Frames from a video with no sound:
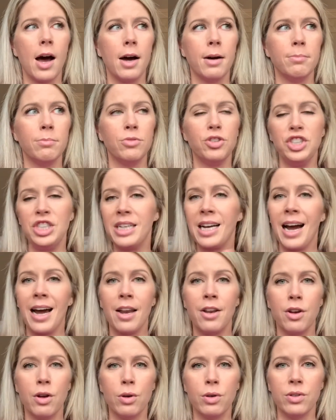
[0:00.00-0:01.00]
she kind
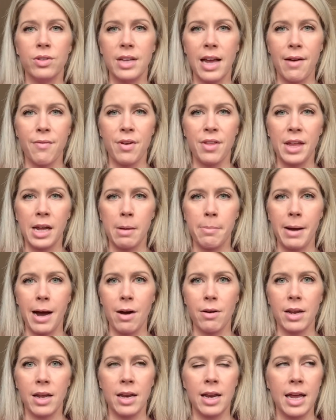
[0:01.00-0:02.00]
of knows everything
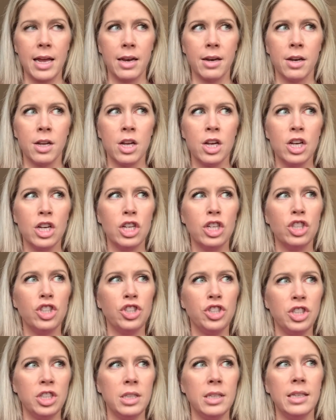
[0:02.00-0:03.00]
about it, and
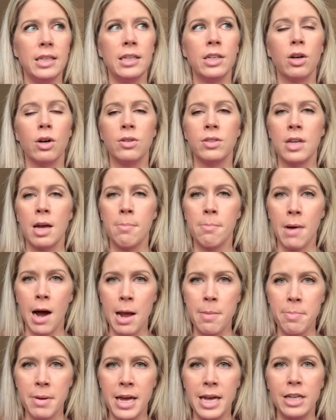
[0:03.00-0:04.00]
she goes at my
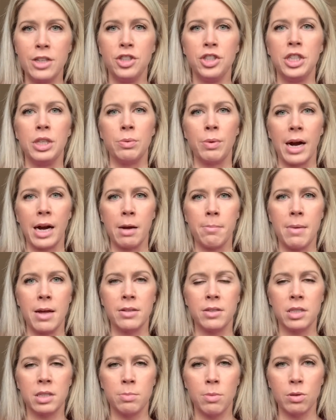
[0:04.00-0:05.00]
pace. She
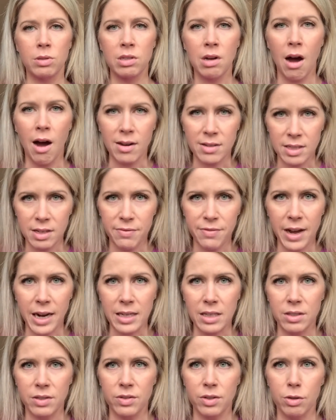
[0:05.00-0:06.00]
recommends the most
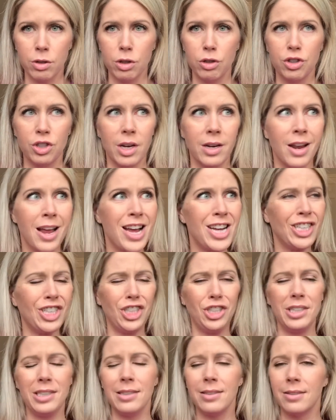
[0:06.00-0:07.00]
cost-effective solution.
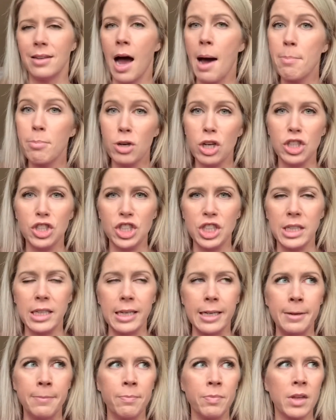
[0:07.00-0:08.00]
She is not
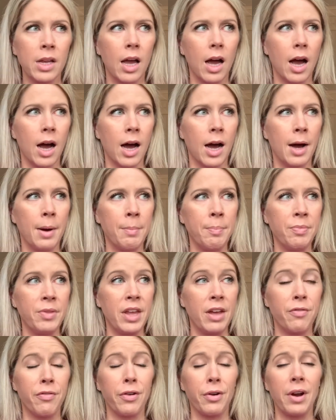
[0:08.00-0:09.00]
pushy.
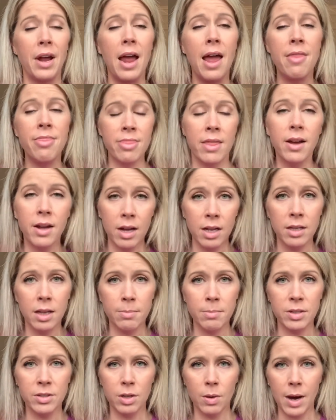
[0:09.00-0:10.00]
If you're in the
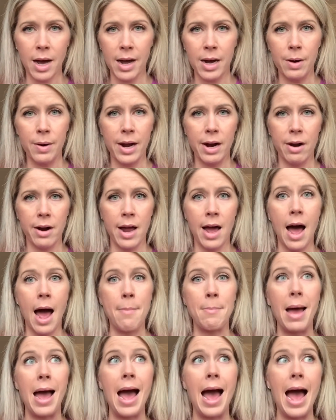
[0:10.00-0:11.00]
Columbus, Ohio area,
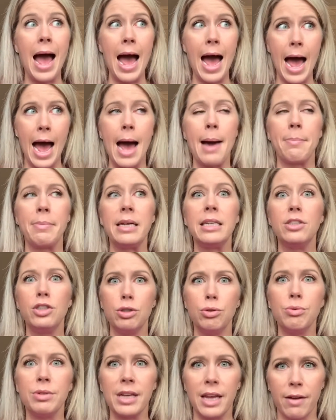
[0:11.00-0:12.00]
I'm happy
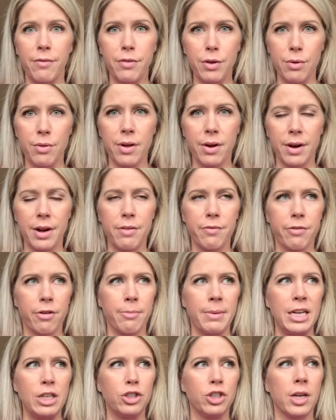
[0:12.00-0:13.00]
to give you their
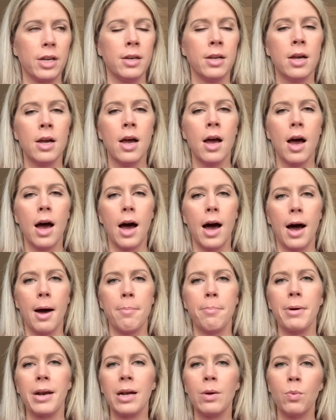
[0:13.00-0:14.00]
information.
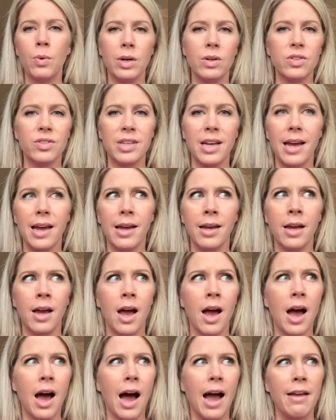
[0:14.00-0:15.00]
But I will say,
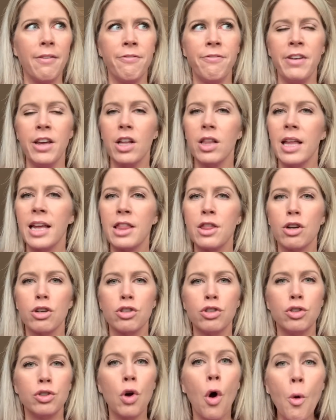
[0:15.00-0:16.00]
I feel like there's
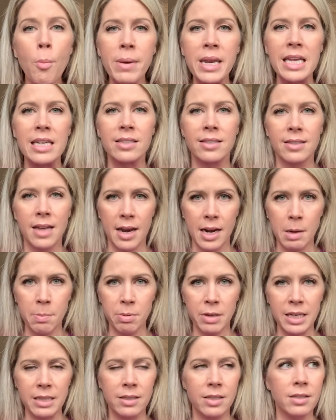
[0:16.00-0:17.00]
so many aesthetic
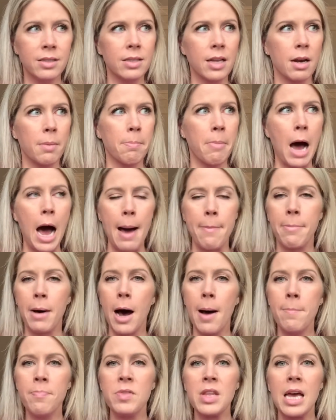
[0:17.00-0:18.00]
places that pop
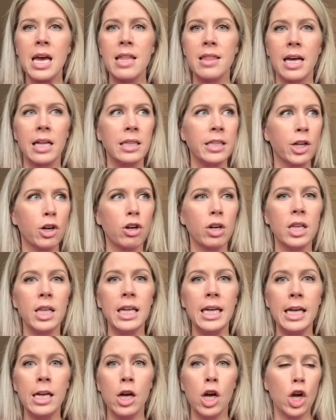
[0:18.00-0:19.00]
up that
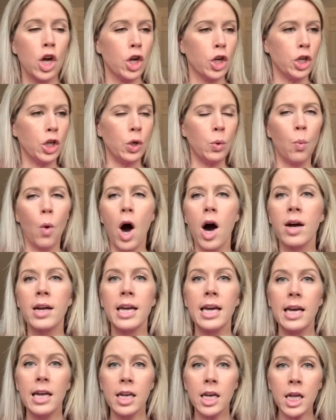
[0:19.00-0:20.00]
literally you walk
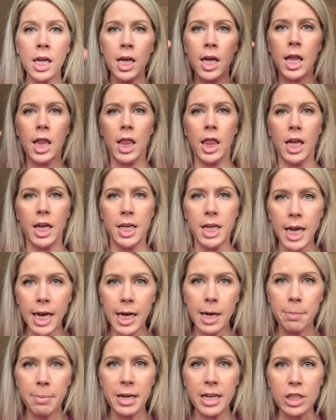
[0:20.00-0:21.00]
in, they take
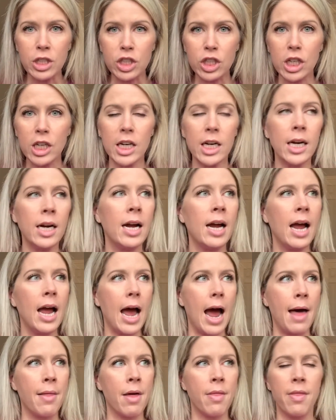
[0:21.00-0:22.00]
a picture,
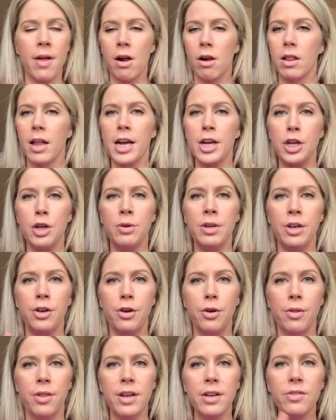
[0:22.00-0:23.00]
and then they're like, you need to
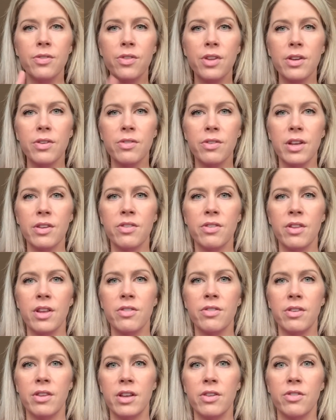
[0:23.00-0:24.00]
do this, this, this, and
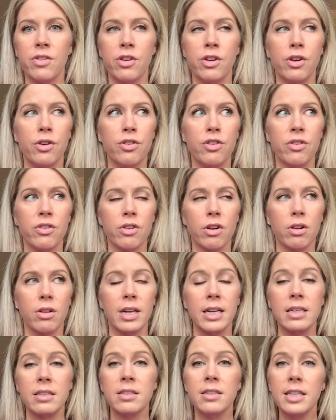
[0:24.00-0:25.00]
this, and this. And you just are
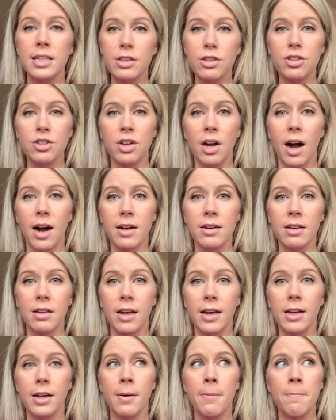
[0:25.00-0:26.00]
like sticker shocked,
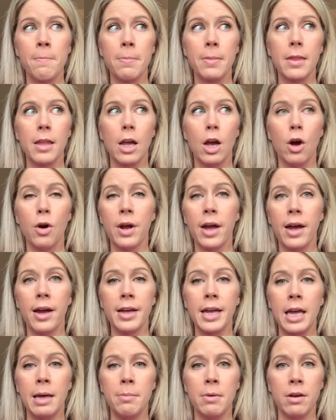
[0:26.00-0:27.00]
like, okay, I
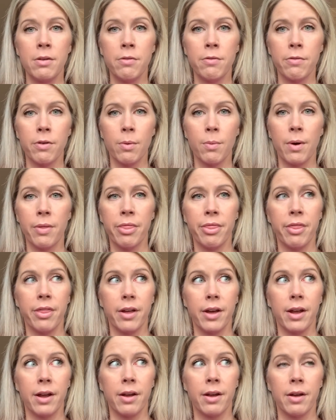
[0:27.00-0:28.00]
came in for one
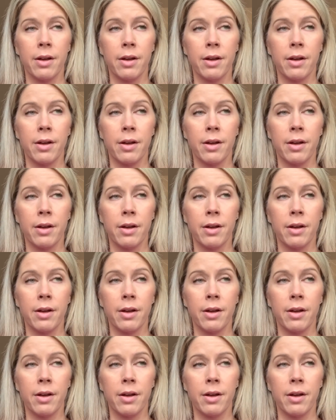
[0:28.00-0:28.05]
thing.